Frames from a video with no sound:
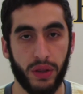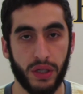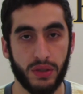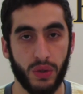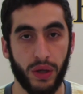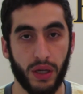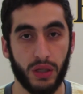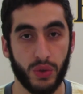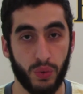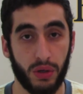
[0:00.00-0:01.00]
There is no
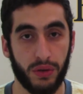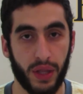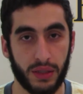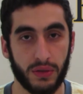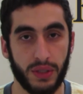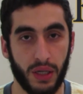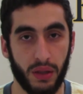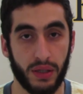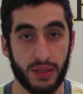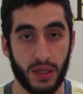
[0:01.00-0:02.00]
English word that
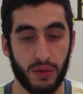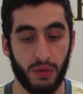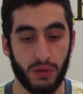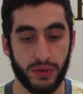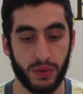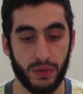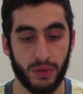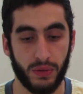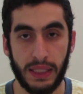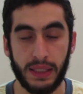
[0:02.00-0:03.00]
contains this sound also.
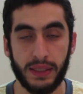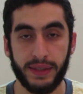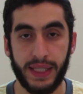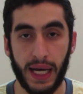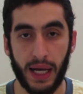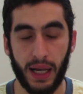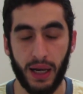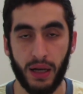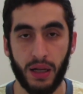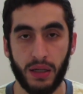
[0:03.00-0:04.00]

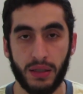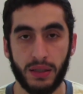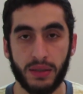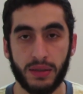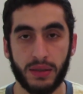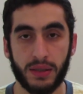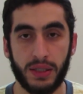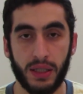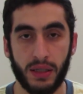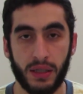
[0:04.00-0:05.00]
Dal.
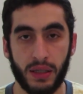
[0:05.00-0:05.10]
D.